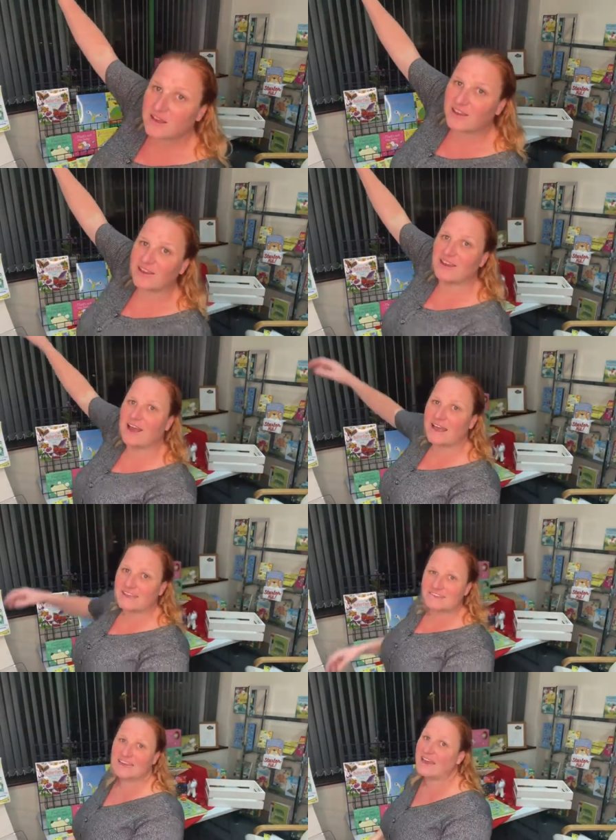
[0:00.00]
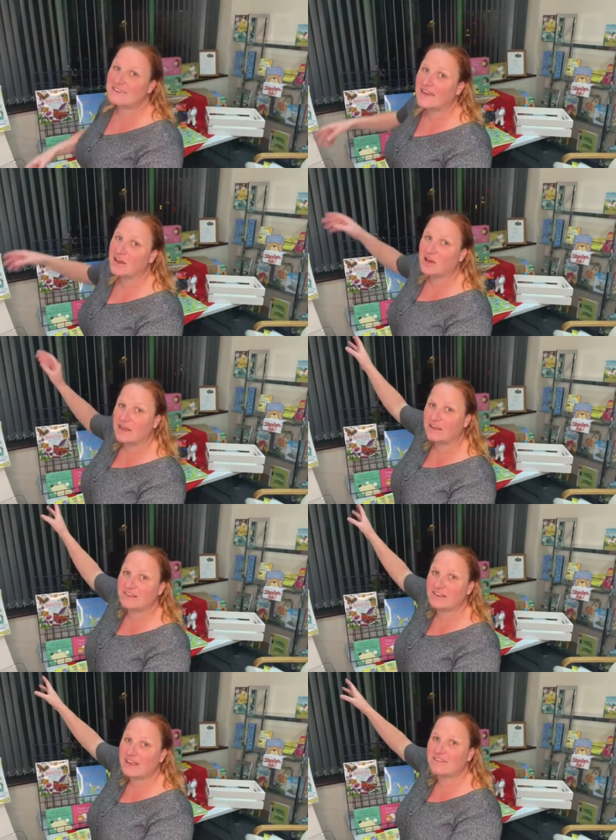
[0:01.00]
I can stand out and
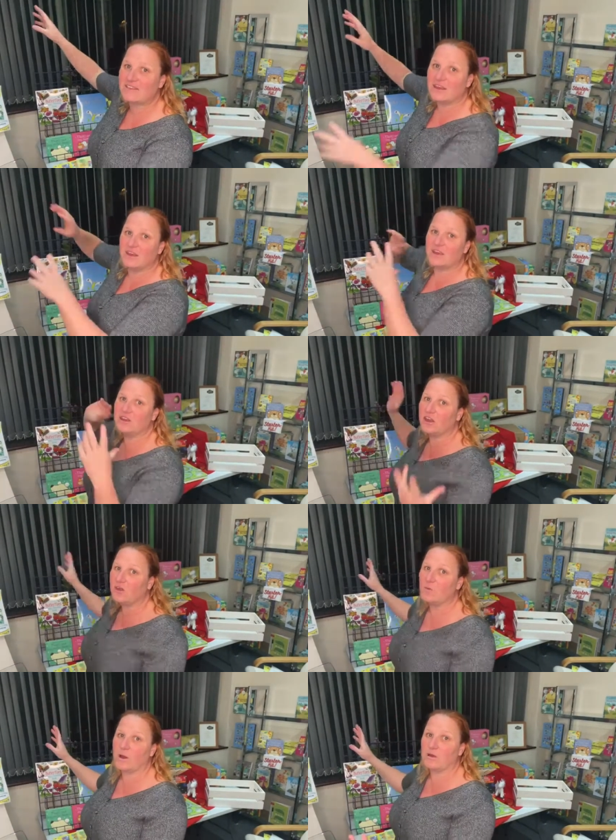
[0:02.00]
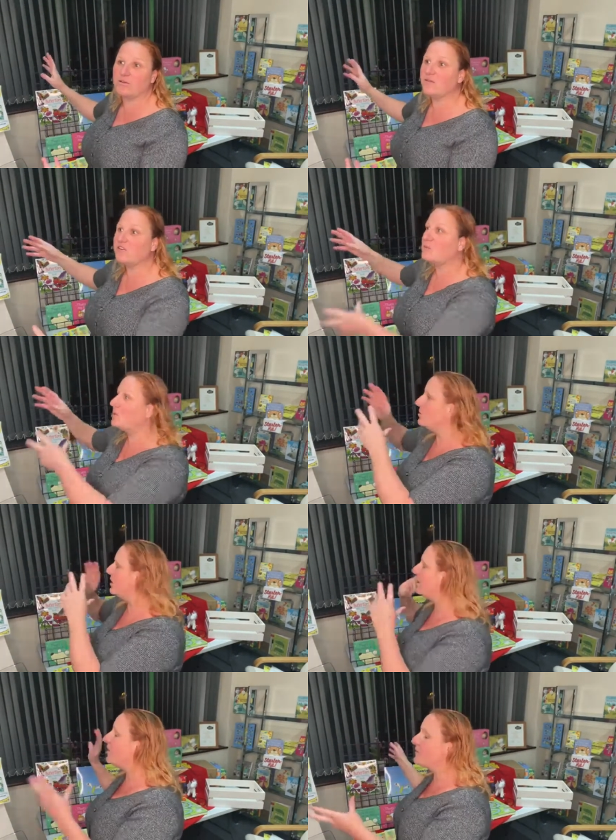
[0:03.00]
it says, you know, work with Usborne.
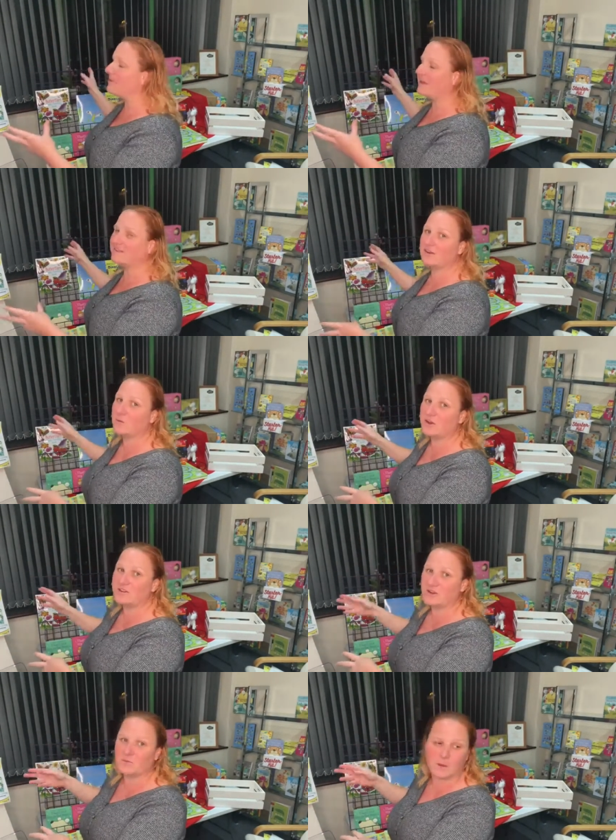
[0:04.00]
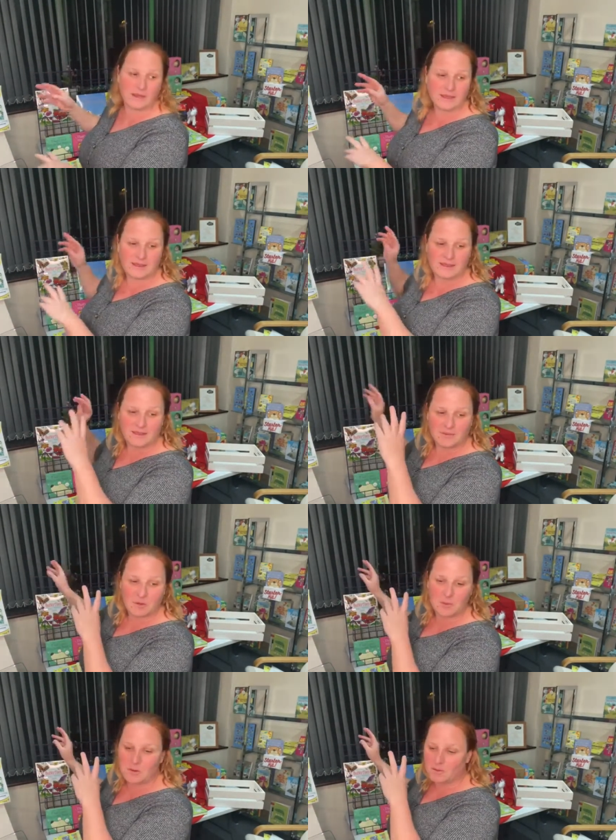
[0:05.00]
I can't remember the exact wording on my,
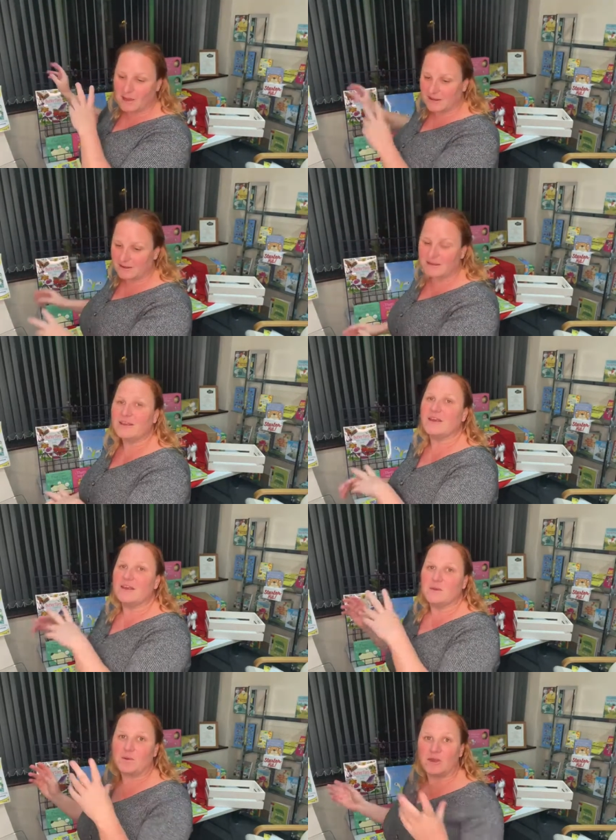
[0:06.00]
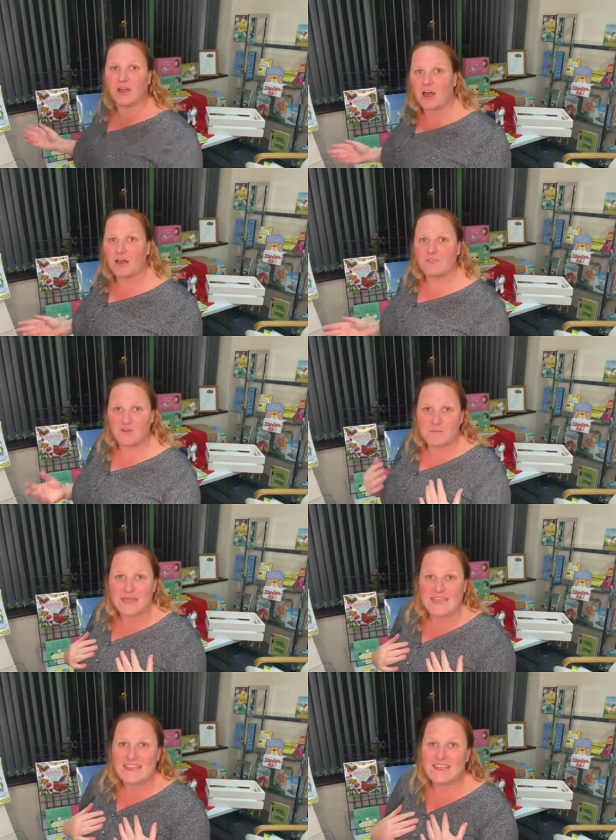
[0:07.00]
my pop-up banner, but for
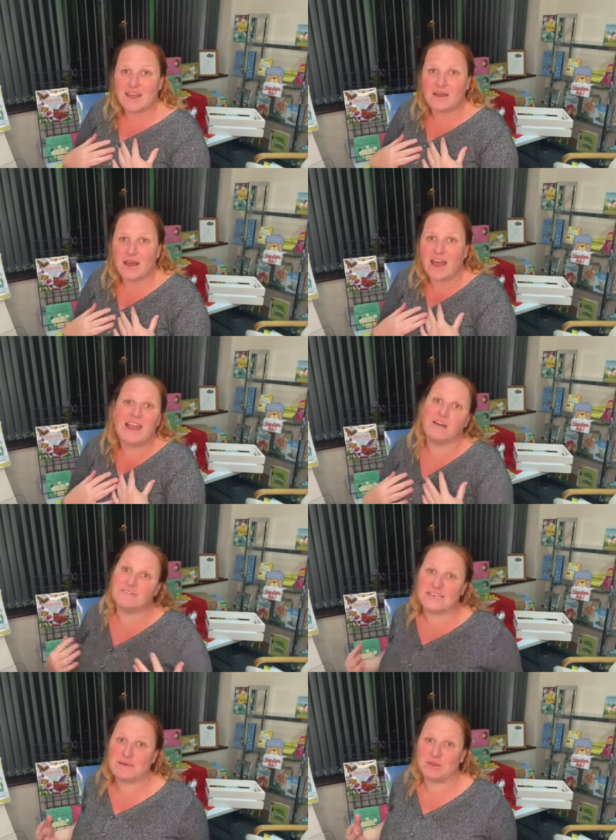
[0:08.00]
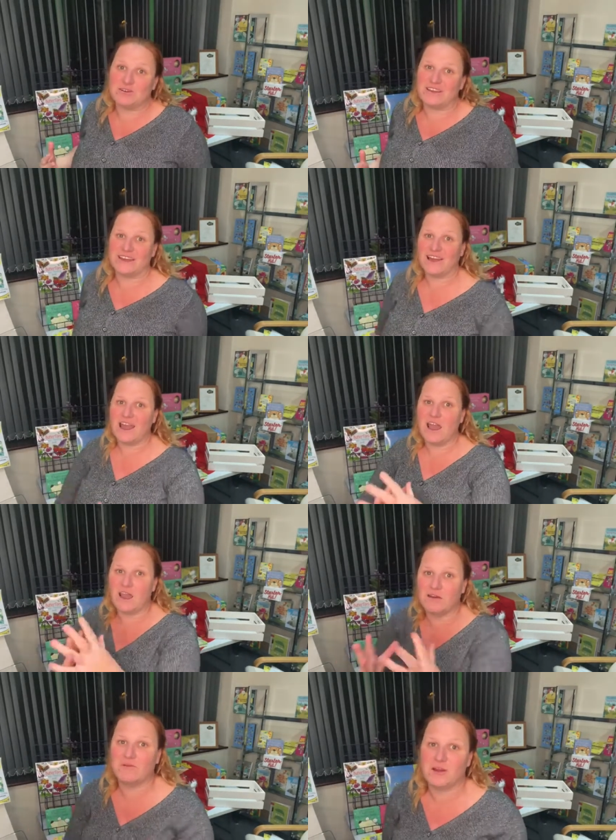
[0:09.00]
me, I love team building. I
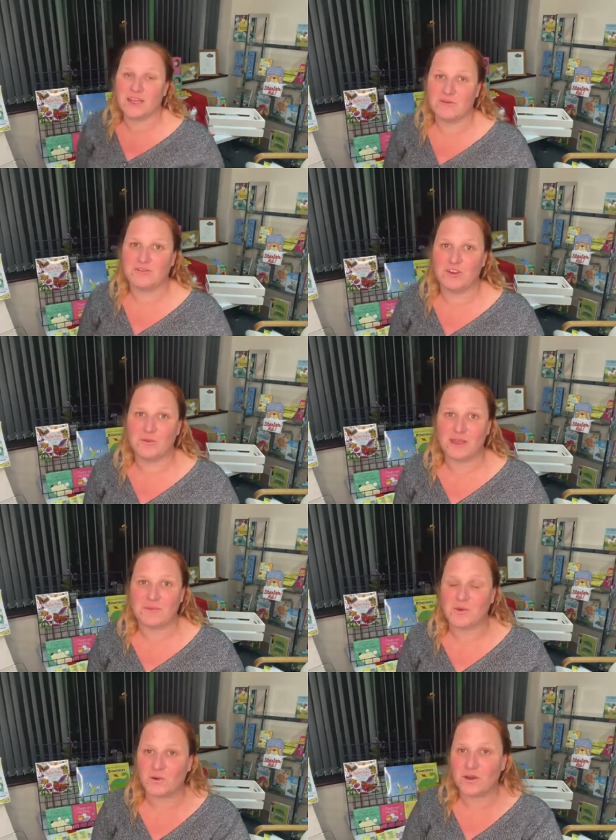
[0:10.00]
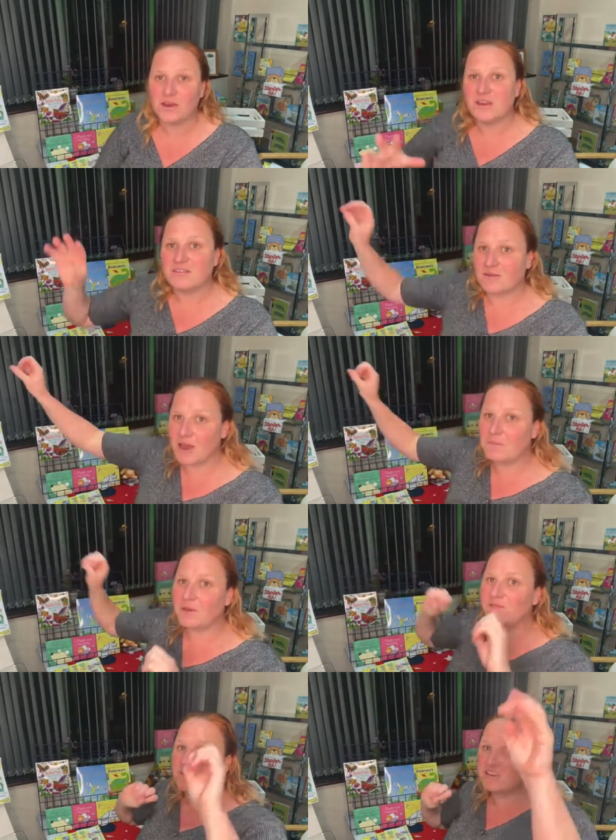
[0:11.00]
love working with new people. So I'm
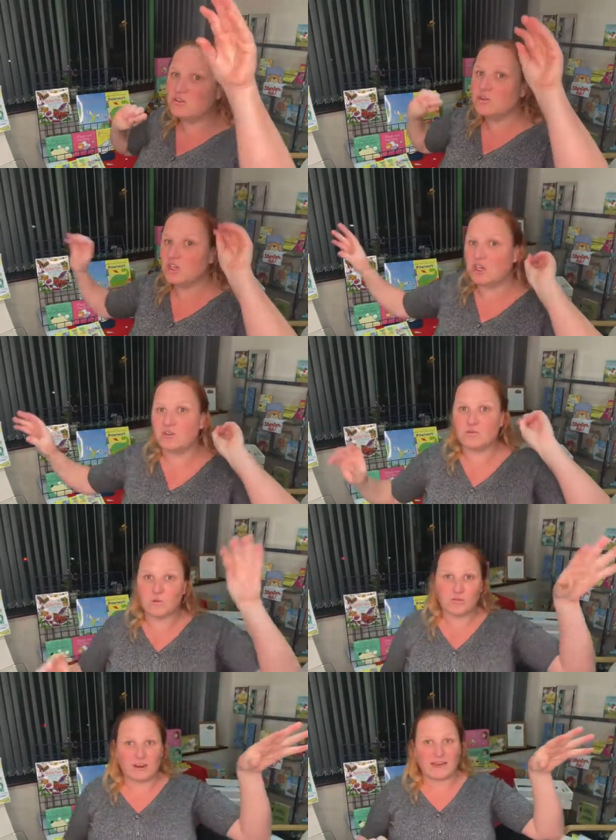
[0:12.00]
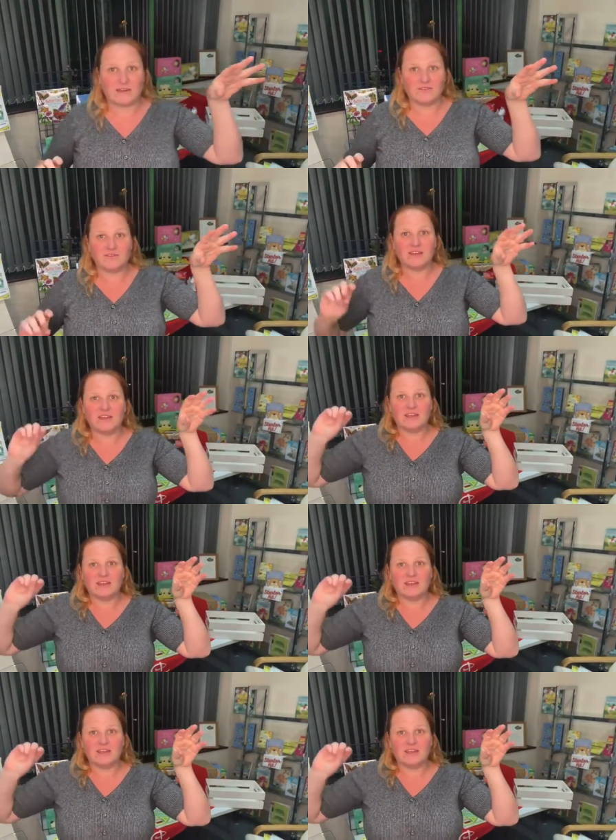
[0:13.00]
putting visual cues all around